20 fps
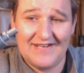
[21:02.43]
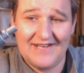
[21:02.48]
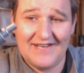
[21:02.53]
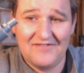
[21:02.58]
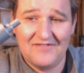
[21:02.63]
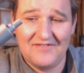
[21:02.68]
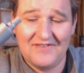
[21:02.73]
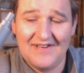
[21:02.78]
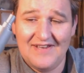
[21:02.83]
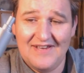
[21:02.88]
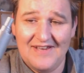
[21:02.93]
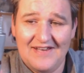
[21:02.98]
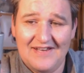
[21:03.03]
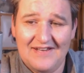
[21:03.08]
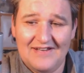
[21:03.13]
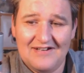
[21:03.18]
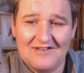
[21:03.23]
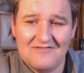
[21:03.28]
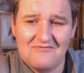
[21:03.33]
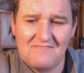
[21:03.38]
now.
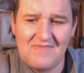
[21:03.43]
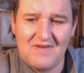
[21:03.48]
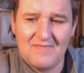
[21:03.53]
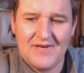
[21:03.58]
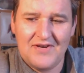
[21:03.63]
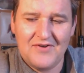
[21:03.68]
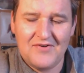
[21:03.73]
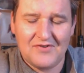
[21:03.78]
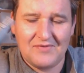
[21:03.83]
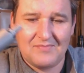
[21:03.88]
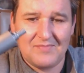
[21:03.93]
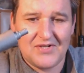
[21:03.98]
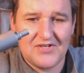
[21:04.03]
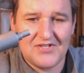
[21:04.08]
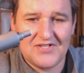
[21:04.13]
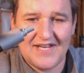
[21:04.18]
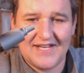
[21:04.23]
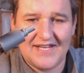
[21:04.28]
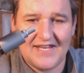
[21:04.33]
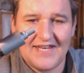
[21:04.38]
Maybe not, because I